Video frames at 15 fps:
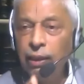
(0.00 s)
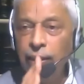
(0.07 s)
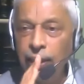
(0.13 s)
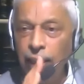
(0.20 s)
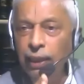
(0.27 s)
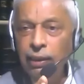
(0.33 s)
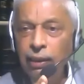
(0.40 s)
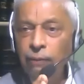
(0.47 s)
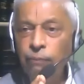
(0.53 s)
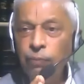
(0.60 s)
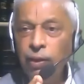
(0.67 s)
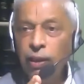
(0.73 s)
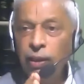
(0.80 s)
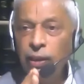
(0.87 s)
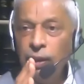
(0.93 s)
get
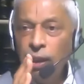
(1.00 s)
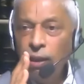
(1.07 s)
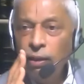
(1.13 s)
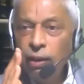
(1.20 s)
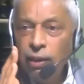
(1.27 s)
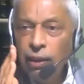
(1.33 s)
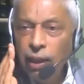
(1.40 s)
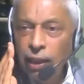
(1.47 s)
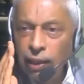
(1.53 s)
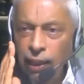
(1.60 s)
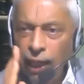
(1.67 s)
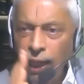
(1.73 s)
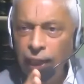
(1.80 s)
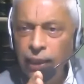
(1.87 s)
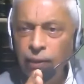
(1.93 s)
a
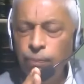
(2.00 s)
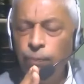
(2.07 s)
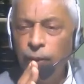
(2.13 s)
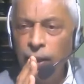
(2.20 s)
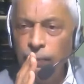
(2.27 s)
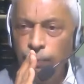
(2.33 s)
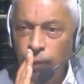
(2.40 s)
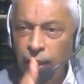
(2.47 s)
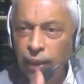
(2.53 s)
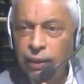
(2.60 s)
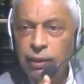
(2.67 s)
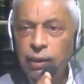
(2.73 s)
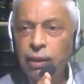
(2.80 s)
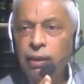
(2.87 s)
right by birth